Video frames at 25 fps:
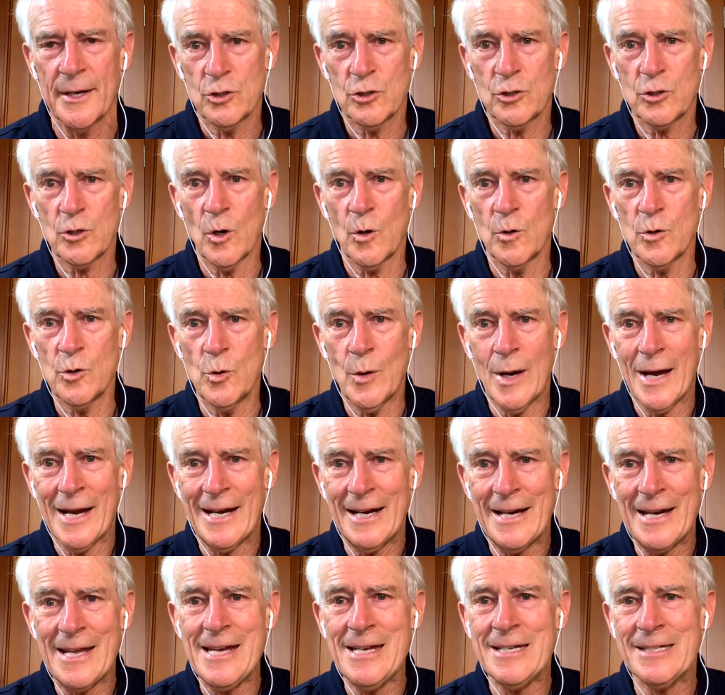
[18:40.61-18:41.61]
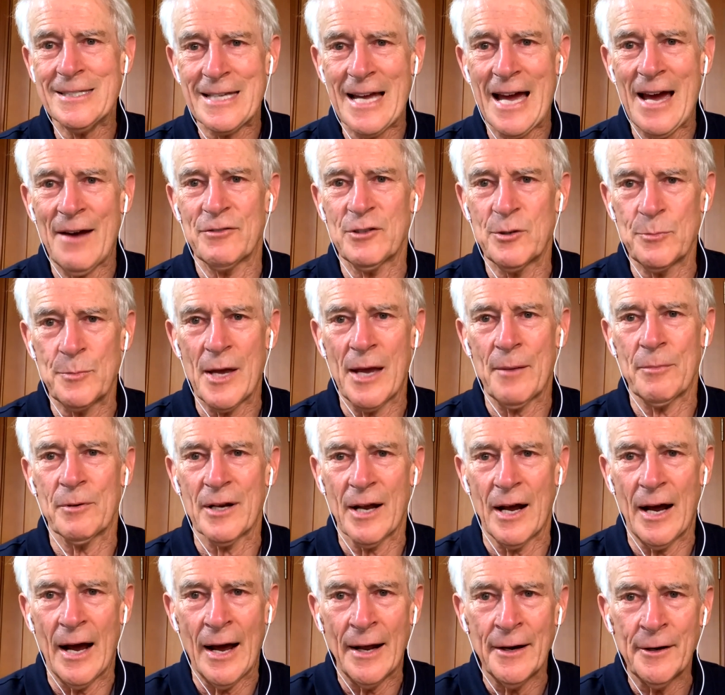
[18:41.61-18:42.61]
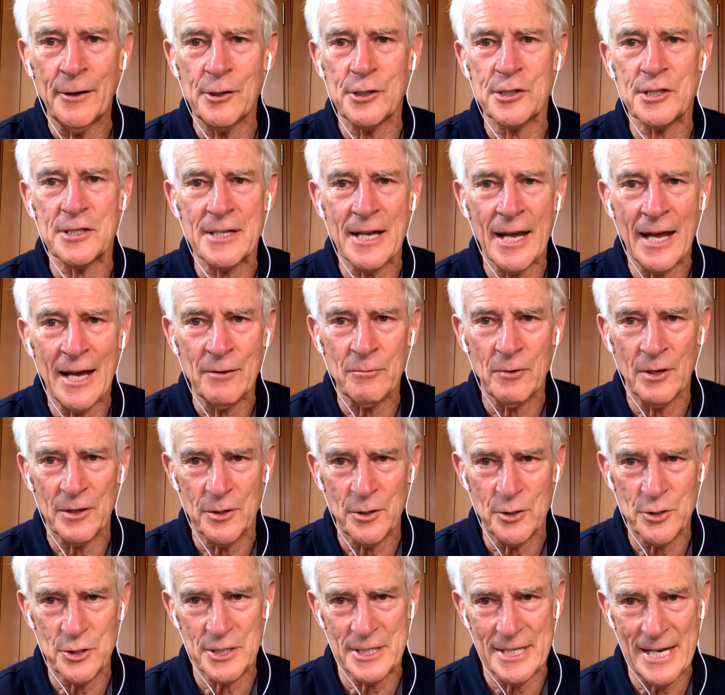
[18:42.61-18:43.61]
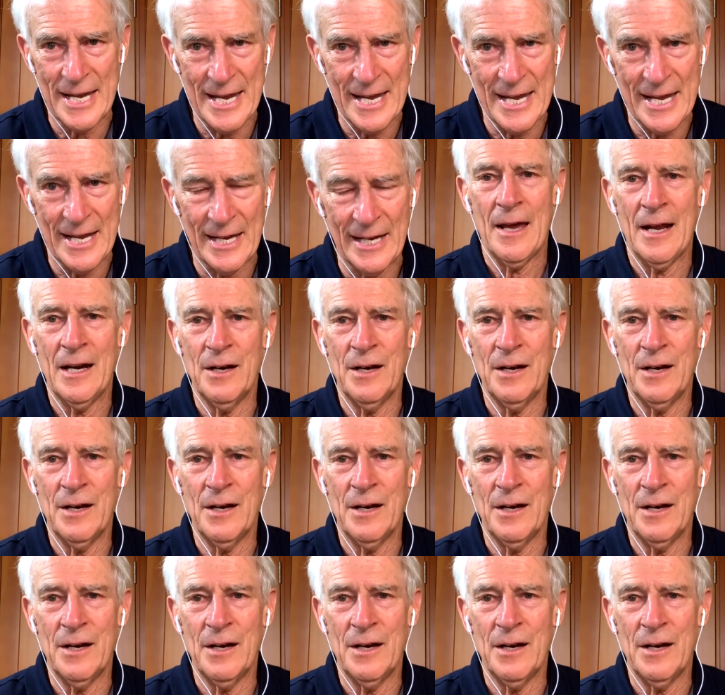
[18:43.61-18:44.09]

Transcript: So you at least have to be able to understand what they're saying.